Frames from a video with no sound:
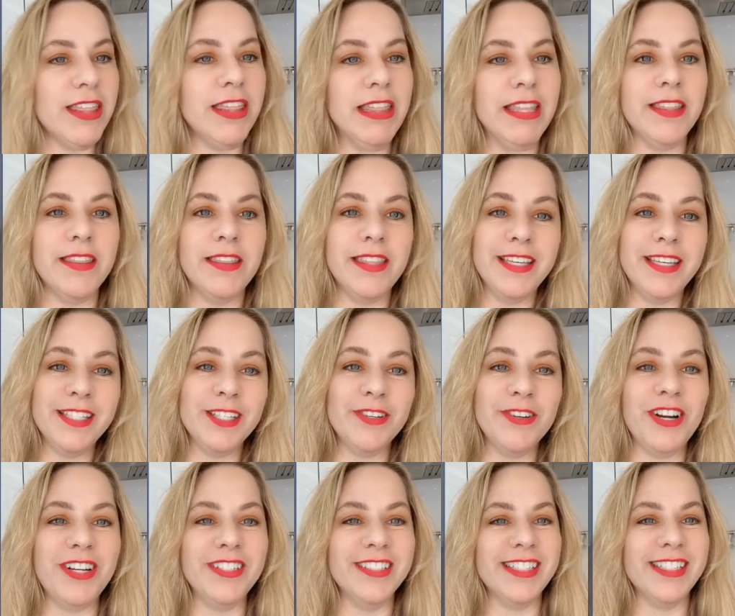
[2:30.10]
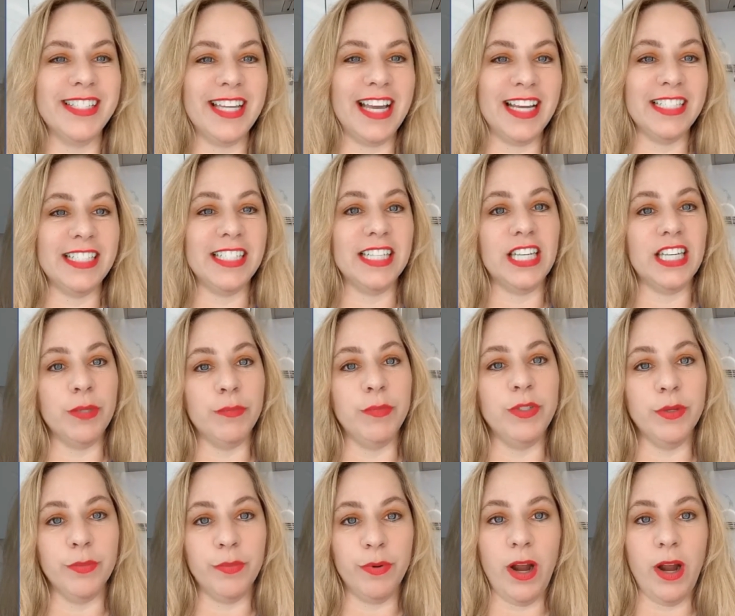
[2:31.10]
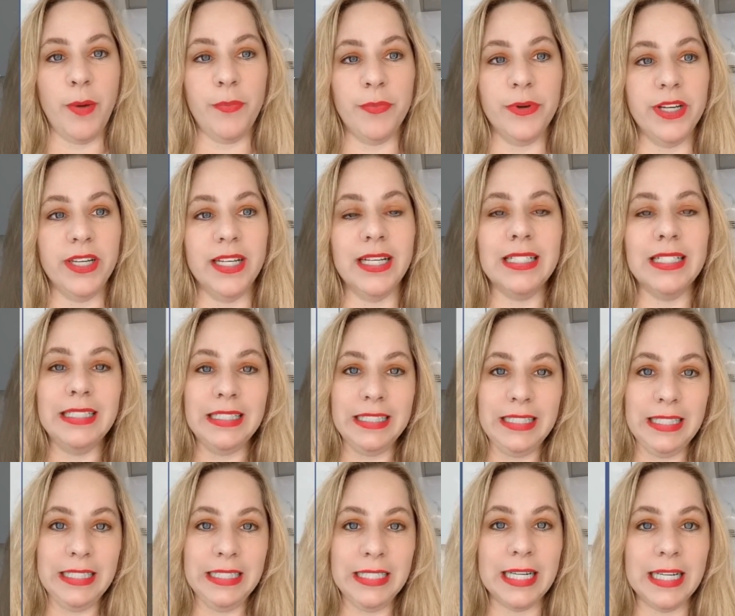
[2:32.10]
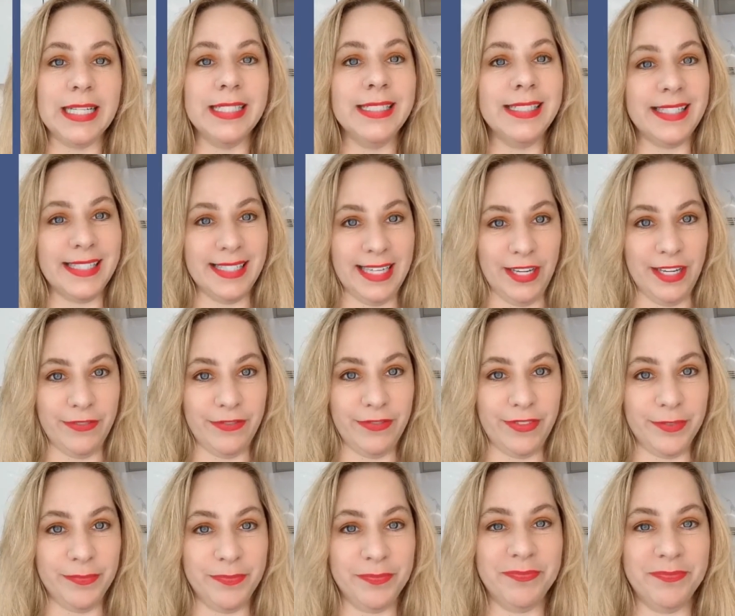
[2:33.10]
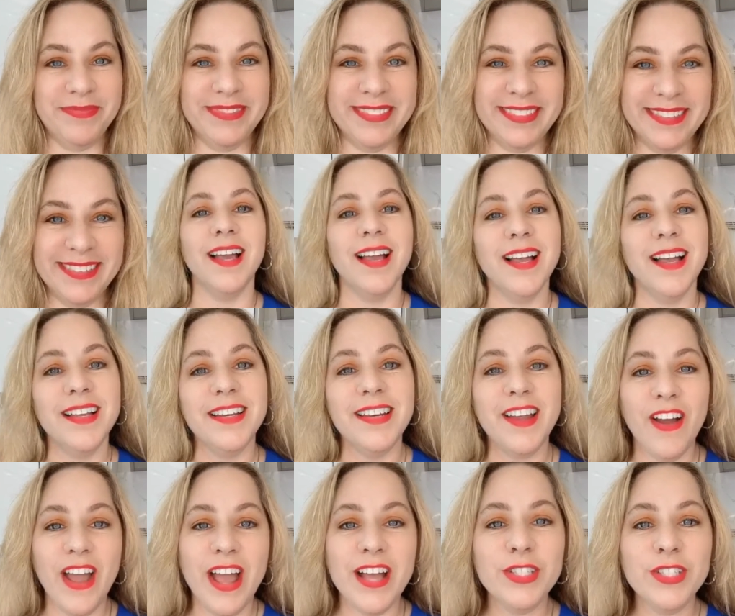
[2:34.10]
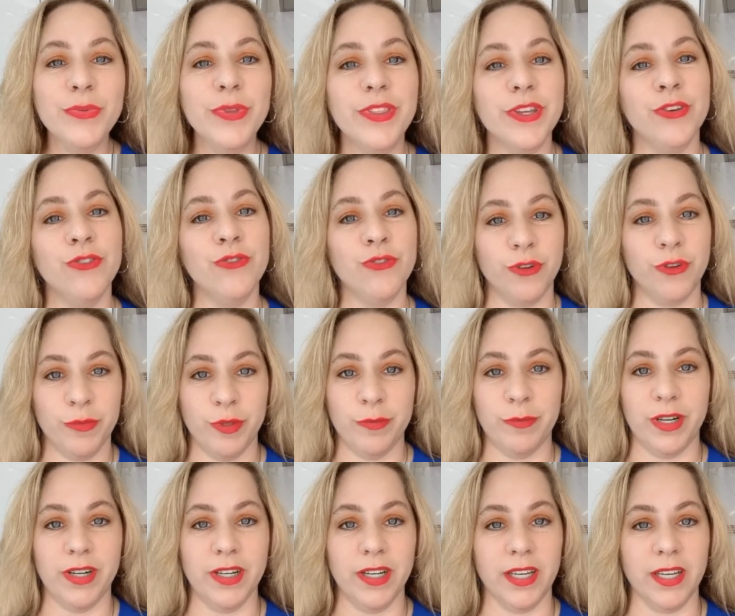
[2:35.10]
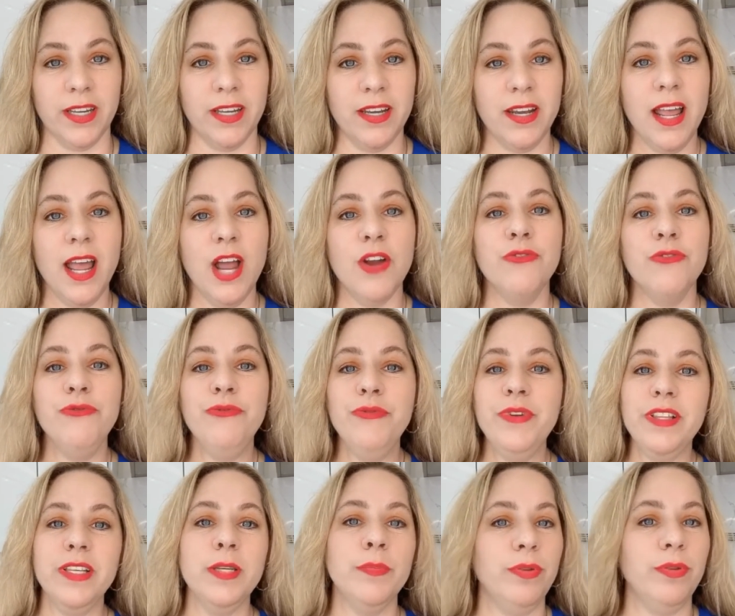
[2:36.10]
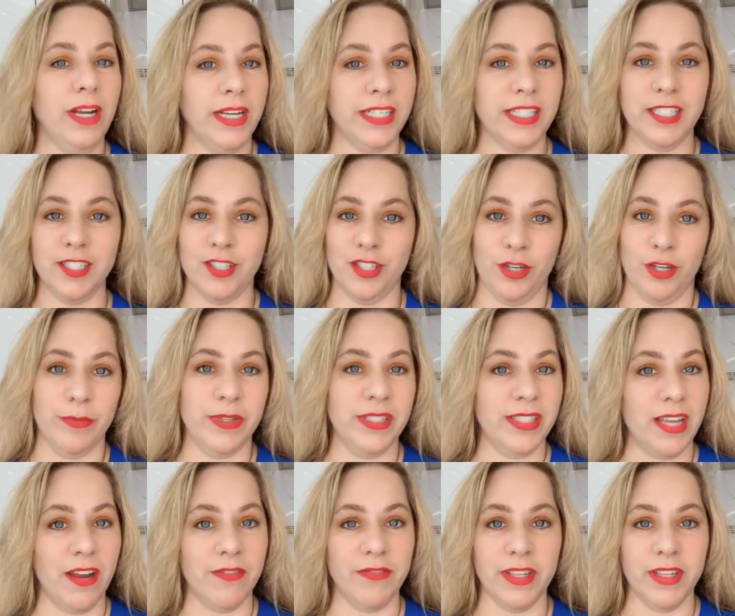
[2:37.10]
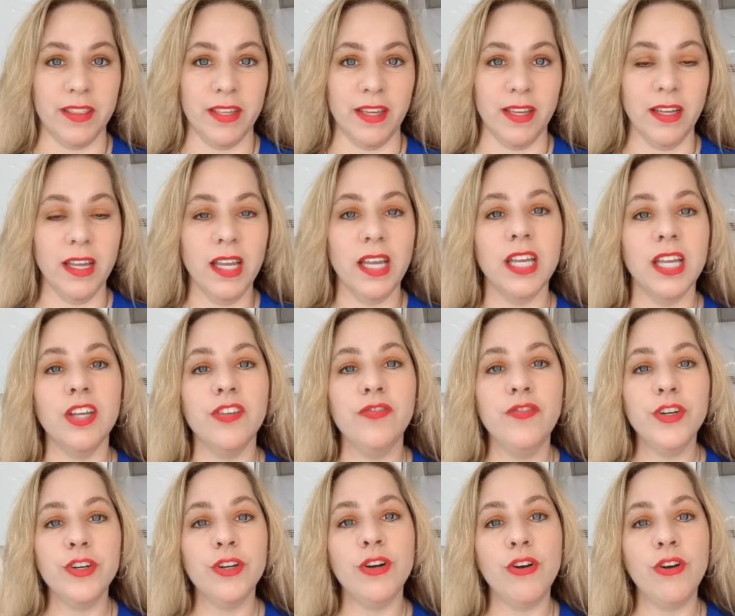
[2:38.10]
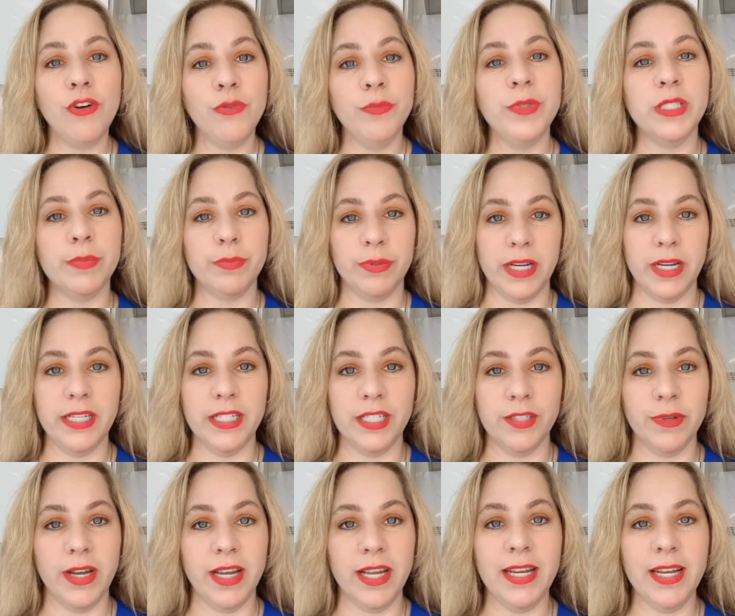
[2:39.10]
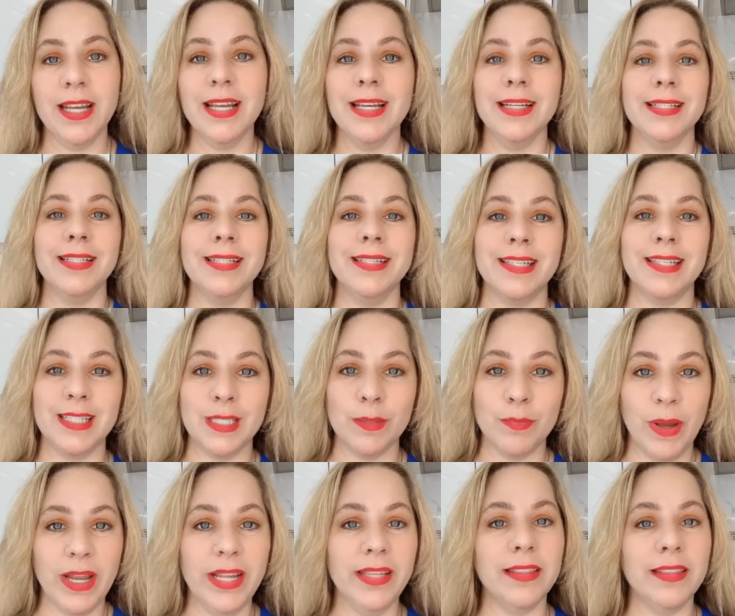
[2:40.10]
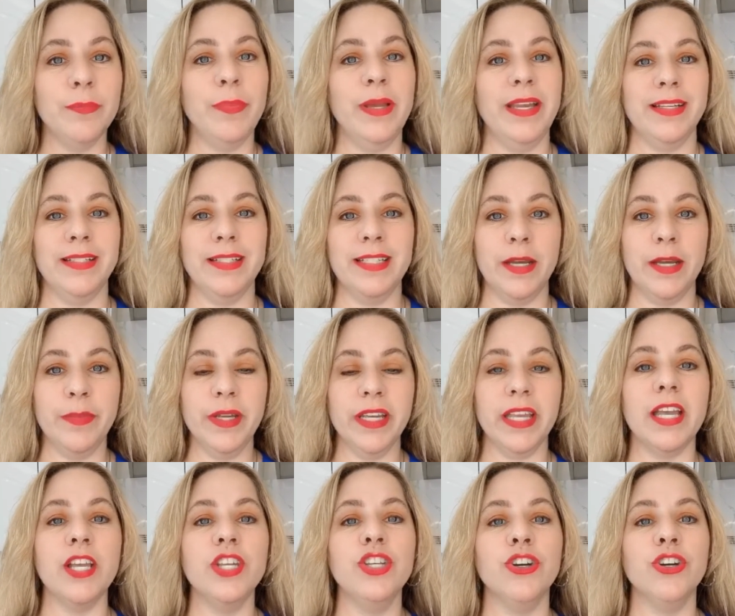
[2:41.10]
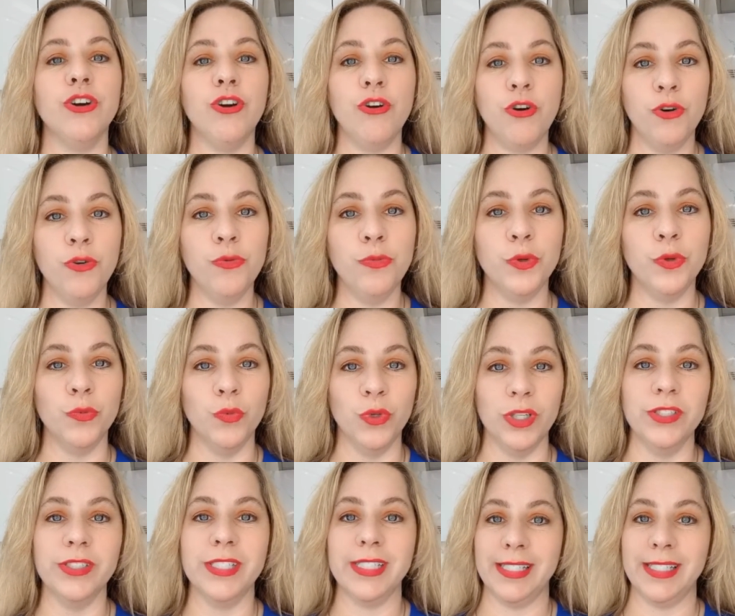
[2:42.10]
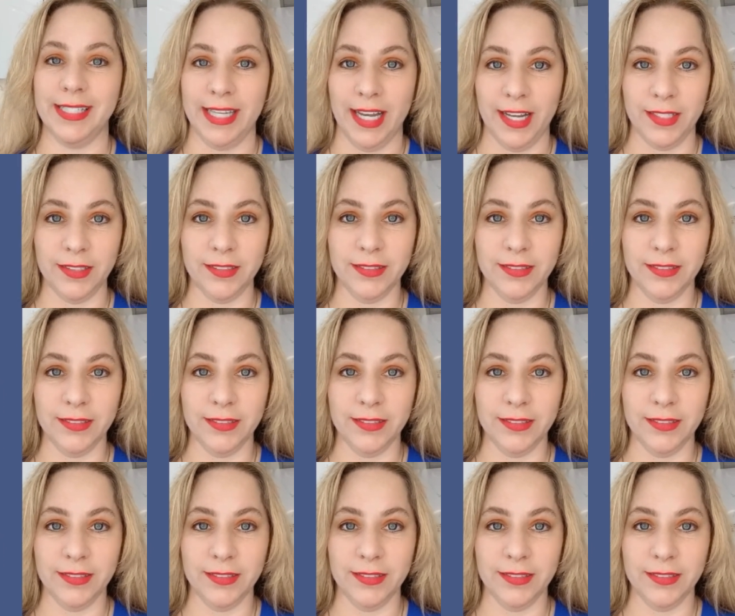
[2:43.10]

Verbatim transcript: These are all designed to keep your property clean and safe. Now, as with a normal market, really price determines everything. If your home is priced right, despite the pandemic, your home will sell